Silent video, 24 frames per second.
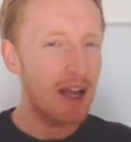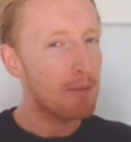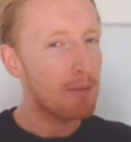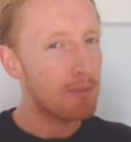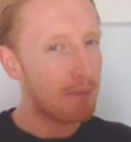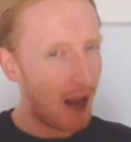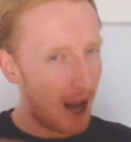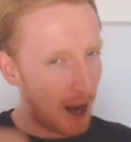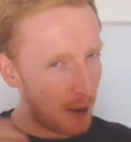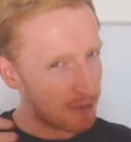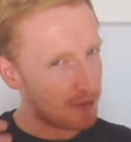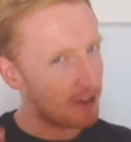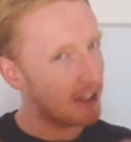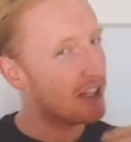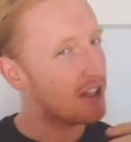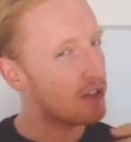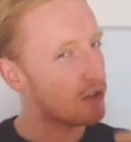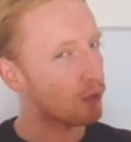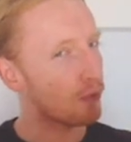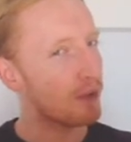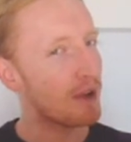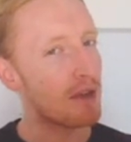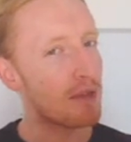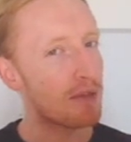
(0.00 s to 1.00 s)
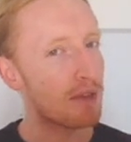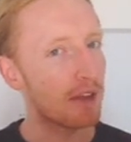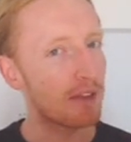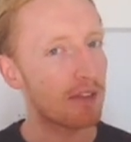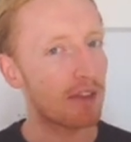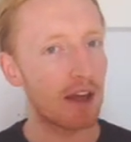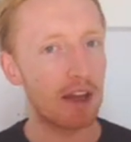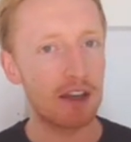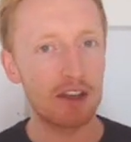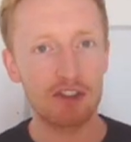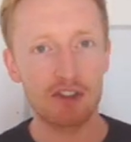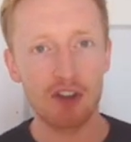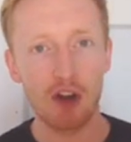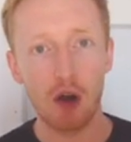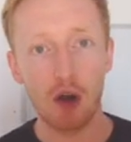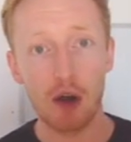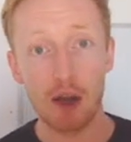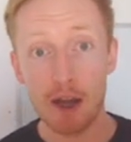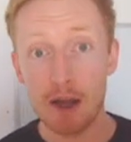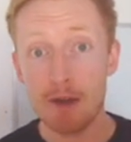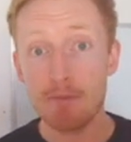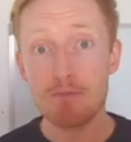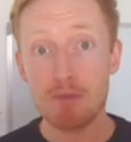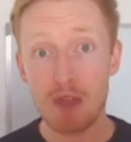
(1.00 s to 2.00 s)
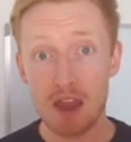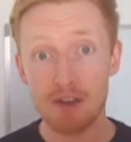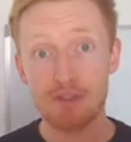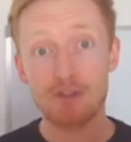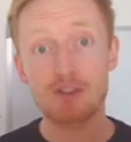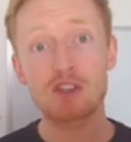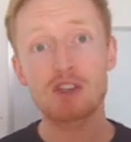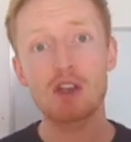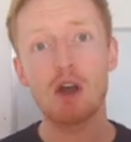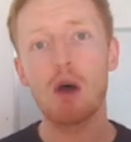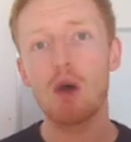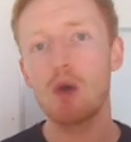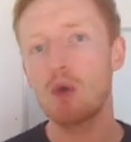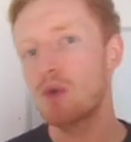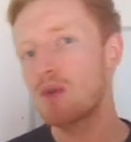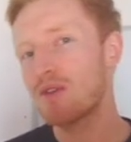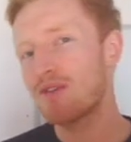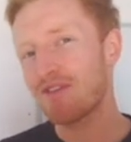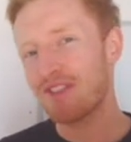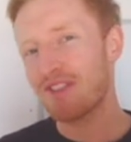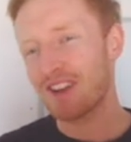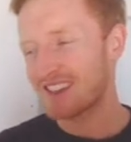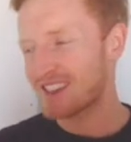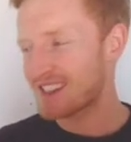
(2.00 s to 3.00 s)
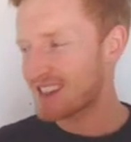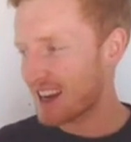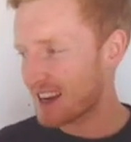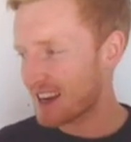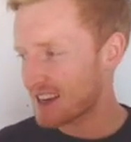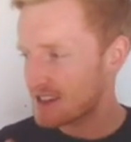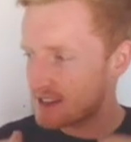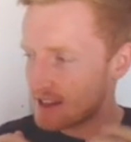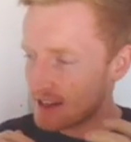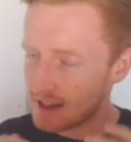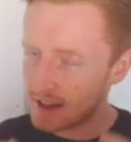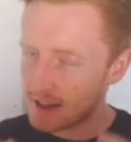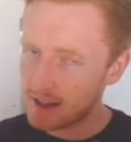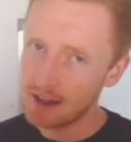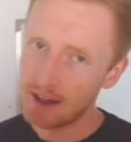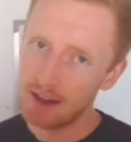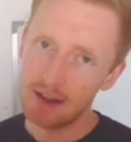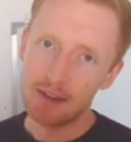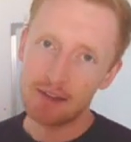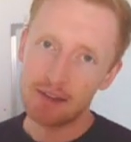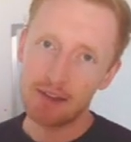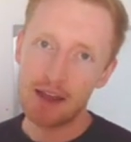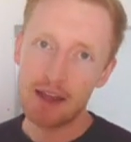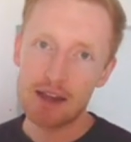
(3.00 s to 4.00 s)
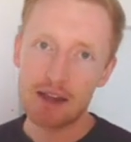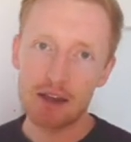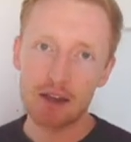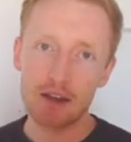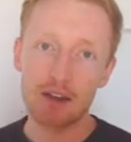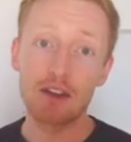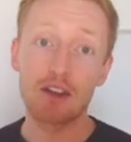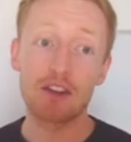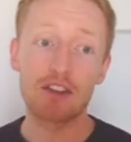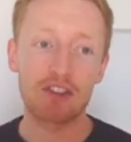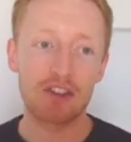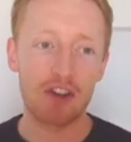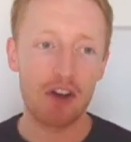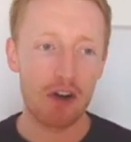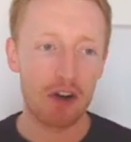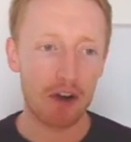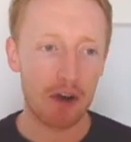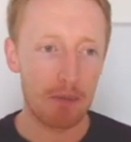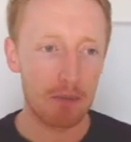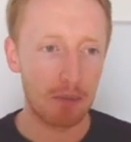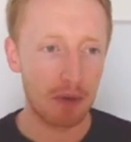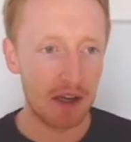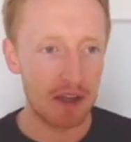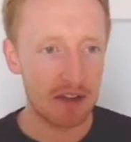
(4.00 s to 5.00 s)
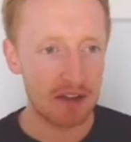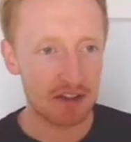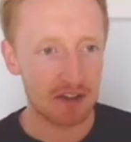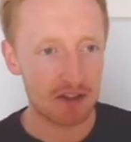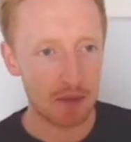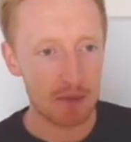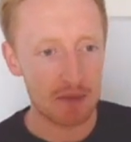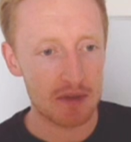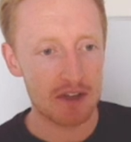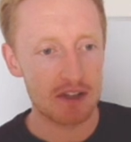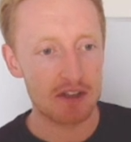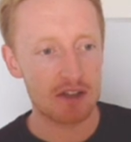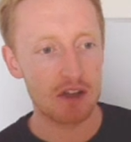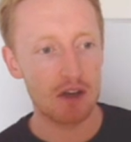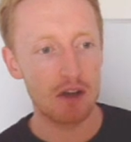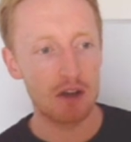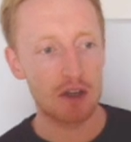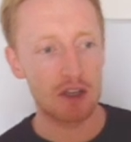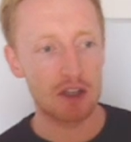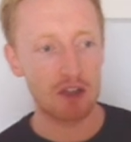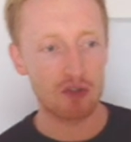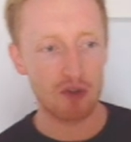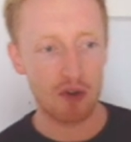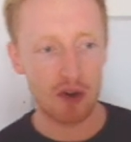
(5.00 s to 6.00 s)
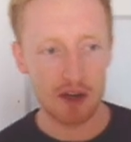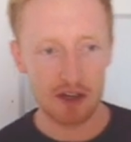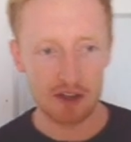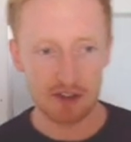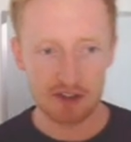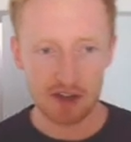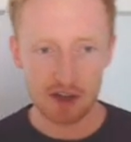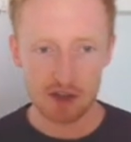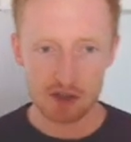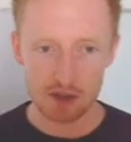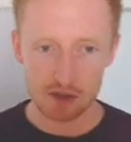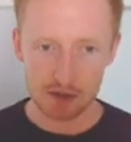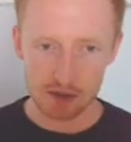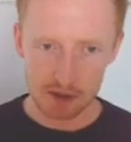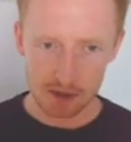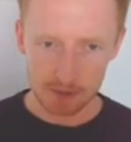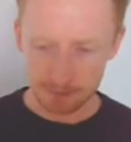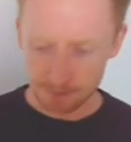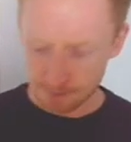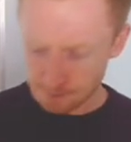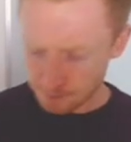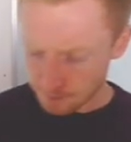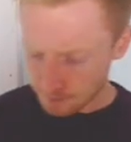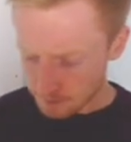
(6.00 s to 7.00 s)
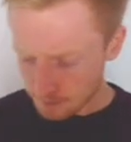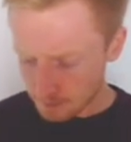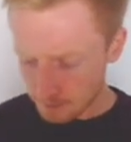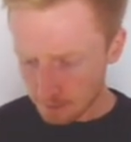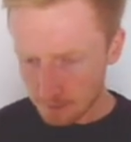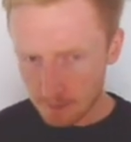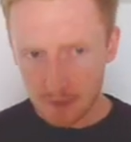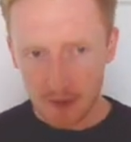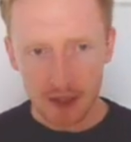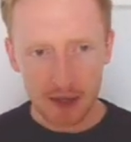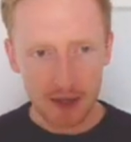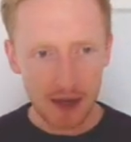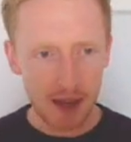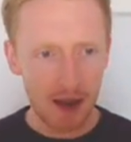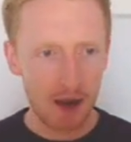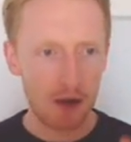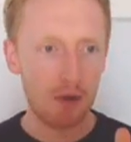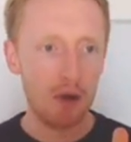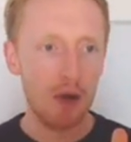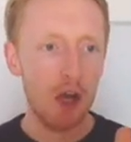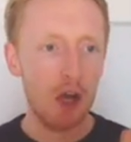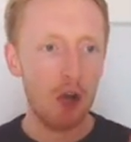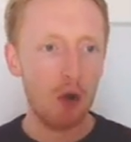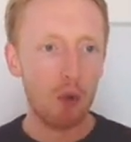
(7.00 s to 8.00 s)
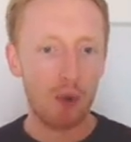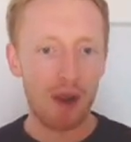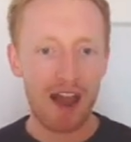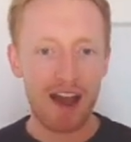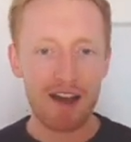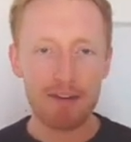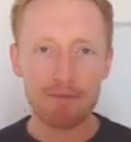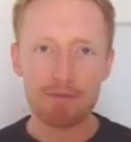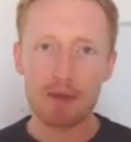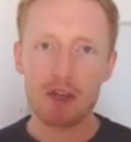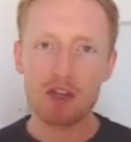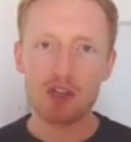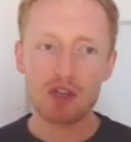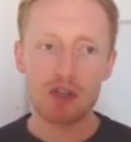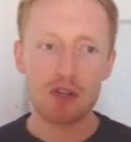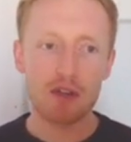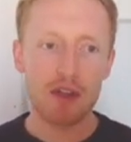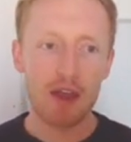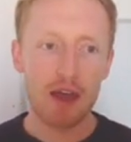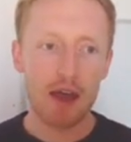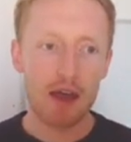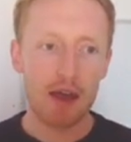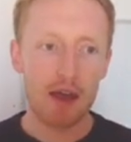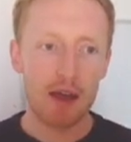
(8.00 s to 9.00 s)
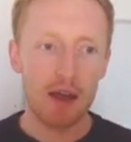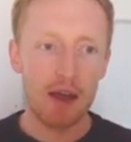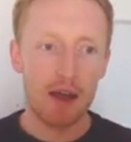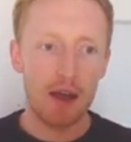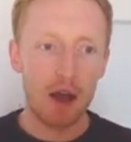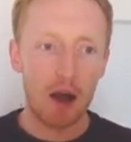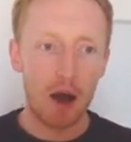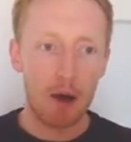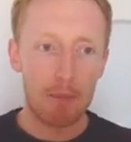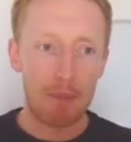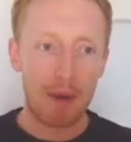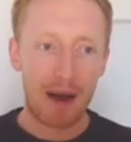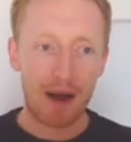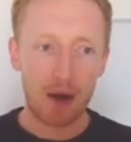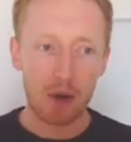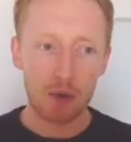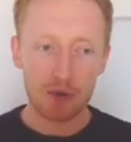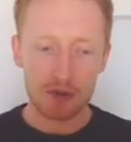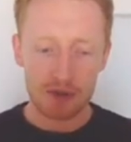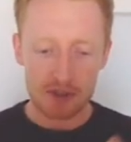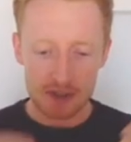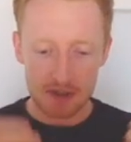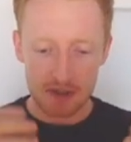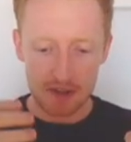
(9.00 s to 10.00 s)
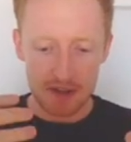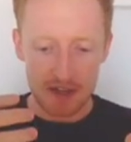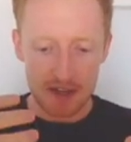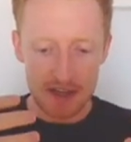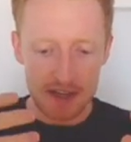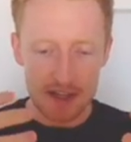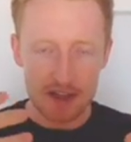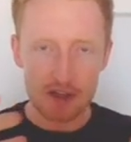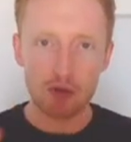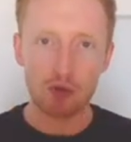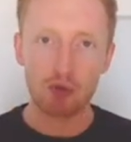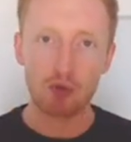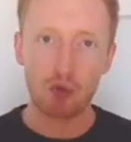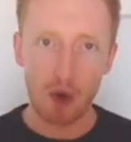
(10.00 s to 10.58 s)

perhaps they need to rethink their design. If so, fantastic, they can start completing some of these circuit training sessions. Now, we have mentioned there about definitely